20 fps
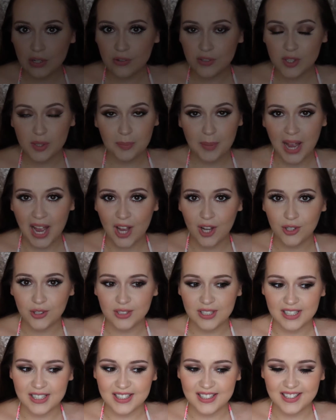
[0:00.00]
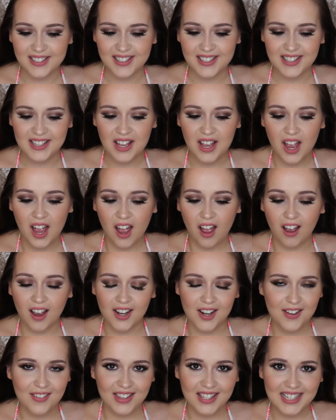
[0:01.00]
on to powders, I
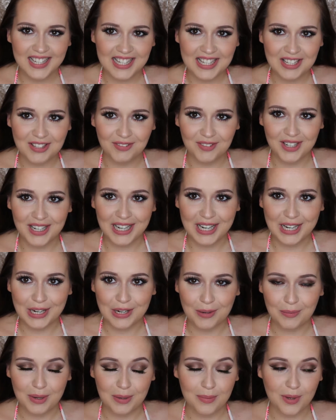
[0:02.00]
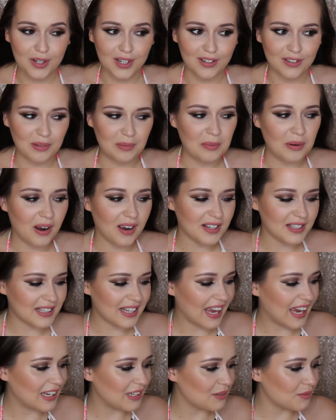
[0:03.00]
don't think this is really going to be much of a surprise
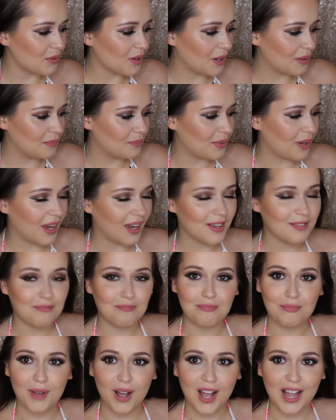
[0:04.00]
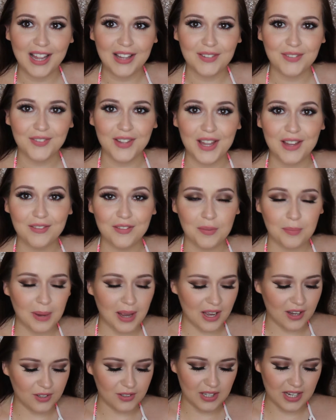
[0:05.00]
to anyone, but my favourite
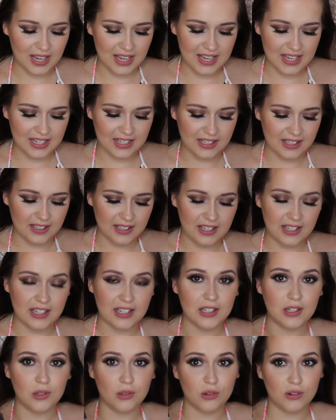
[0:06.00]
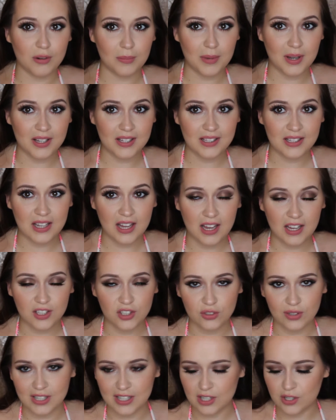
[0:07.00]
powder is the Laura Mercier
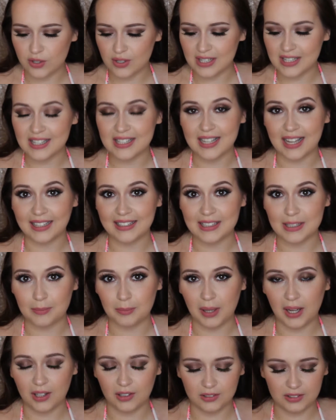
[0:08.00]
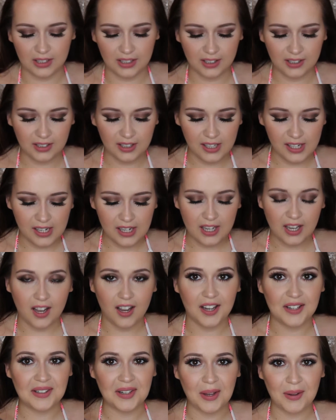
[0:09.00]
Translucent Setting Powder.
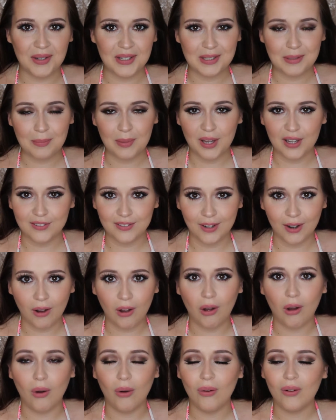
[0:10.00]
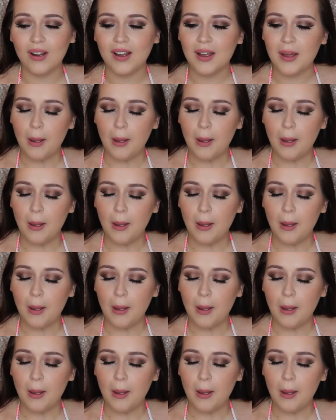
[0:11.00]
I know it's a bit of a cult,